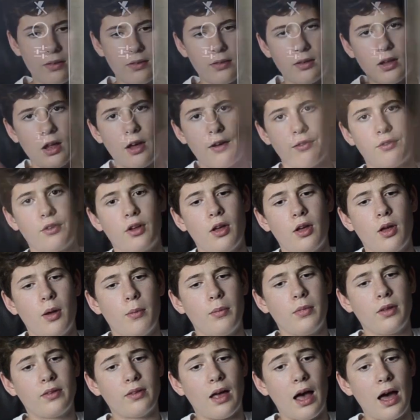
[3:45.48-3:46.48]
stuff.
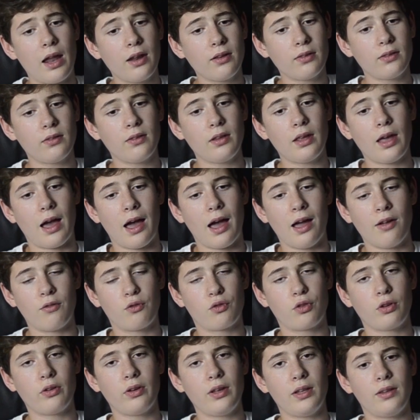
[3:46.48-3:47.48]
Because honestly, I
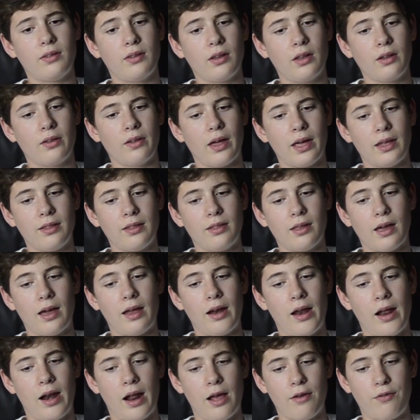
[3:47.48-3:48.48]
really did like
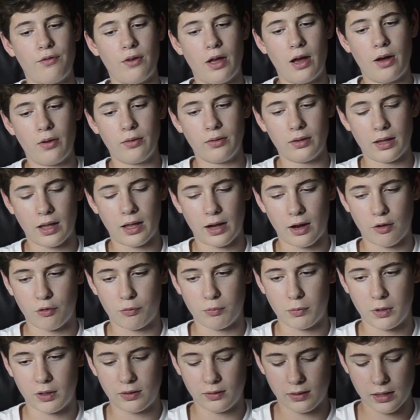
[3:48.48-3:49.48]
that, and I found that I've
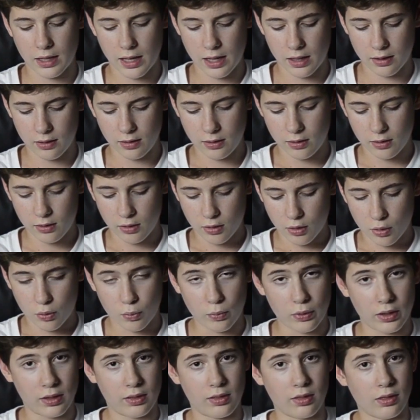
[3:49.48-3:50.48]
missed that
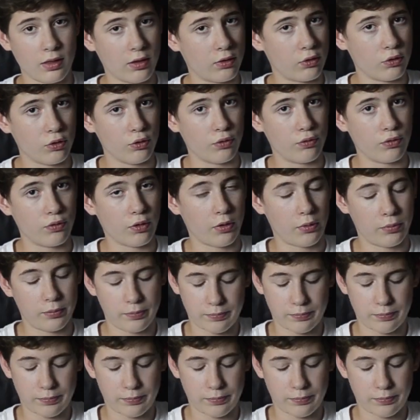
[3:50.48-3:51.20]
with this new phone.